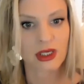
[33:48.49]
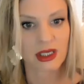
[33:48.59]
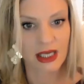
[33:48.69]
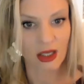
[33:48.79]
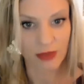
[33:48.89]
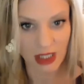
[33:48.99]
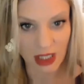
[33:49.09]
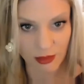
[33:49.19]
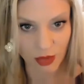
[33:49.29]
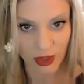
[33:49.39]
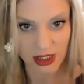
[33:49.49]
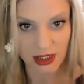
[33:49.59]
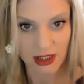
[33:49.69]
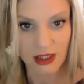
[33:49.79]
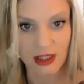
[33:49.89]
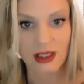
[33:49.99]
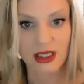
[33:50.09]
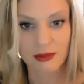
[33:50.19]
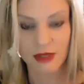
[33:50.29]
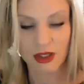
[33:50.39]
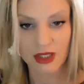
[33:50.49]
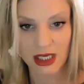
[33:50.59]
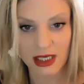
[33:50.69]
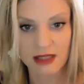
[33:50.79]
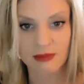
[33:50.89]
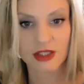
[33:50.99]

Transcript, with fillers: and held me at gunpoint in the middle of the night.